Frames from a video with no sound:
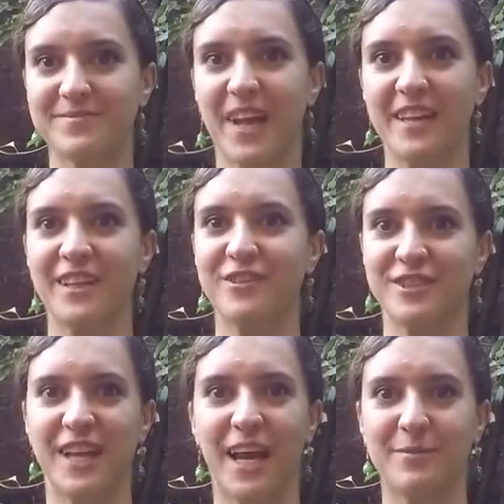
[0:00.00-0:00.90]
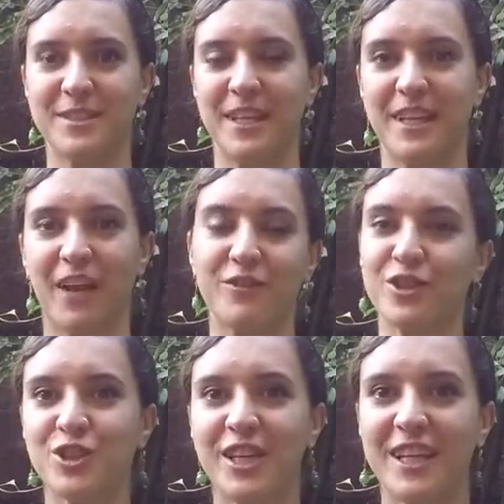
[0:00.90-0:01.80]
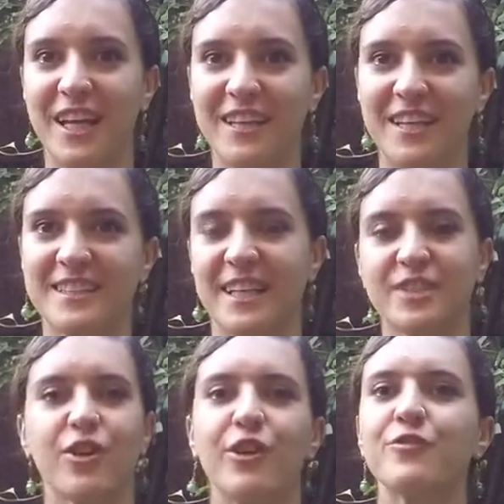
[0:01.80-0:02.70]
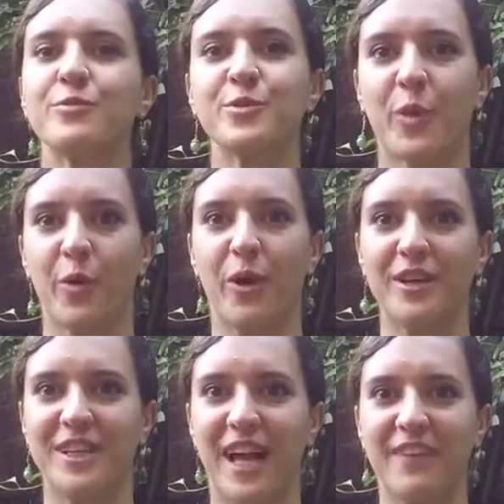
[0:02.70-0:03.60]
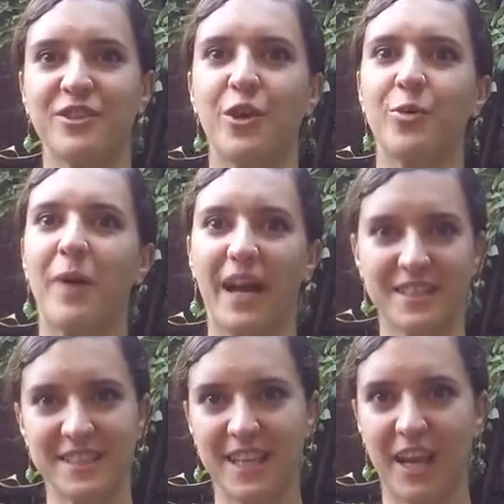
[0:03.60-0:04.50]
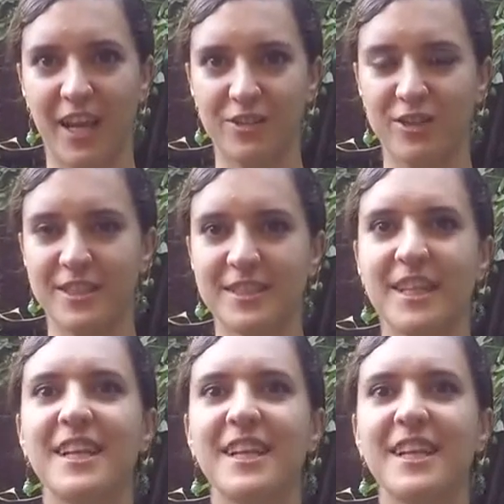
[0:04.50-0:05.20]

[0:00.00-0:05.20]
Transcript: And then there's times that I feel shitty and then it's like starting from square one and I have to go back to the psychiatrist,